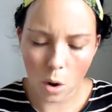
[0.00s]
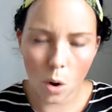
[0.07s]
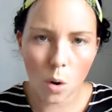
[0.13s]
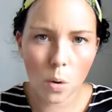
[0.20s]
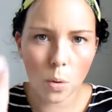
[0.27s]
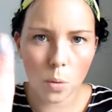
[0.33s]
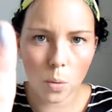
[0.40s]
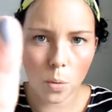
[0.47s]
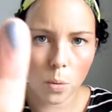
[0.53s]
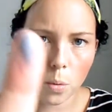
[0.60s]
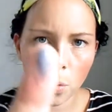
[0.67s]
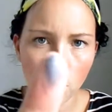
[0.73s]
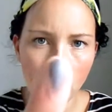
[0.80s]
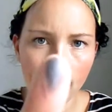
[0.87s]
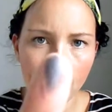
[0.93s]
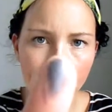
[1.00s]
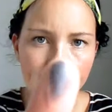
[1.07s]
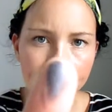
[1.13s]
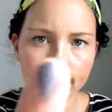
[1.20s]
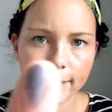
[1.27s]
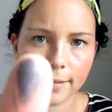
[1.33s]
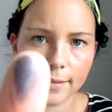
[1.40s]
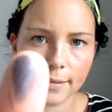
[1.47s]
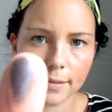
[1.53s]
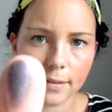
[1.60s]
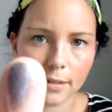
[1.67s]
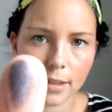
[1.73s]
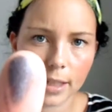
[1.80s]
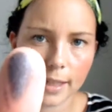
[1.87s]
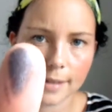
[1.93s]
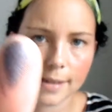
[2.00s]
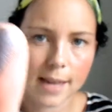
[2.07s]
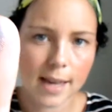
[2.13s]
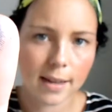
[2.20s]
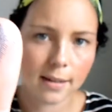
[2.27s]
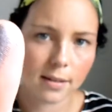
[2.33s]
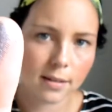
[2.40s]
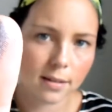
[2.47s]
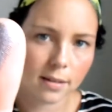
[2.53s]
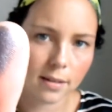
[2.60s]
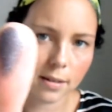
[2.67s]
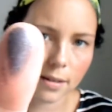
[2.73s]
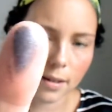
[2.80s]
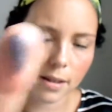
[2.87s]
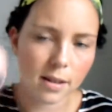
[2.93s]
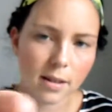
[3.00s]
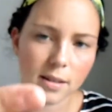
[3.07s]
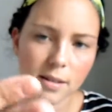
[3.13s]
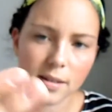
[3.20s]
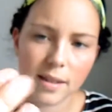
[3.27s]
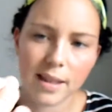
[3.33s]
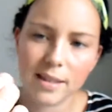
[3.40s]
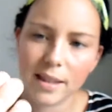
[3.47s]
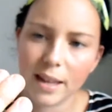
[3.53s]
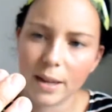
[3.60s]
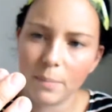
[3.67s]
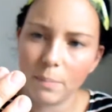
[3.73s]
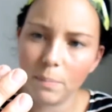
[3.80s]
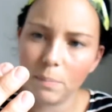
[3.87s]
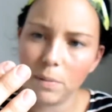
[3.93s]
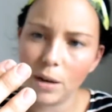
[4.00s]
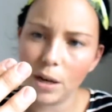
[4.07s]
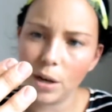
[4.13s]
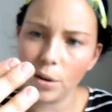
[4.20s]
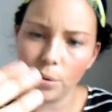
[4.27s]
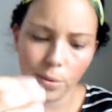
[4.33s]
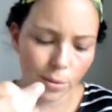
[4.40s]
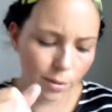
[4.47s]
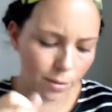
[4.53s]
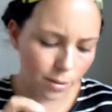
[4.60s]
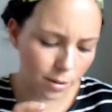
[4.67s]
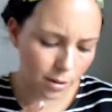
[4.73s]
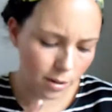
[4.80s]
Oh, I like it. Can you see it? So it's like a blue.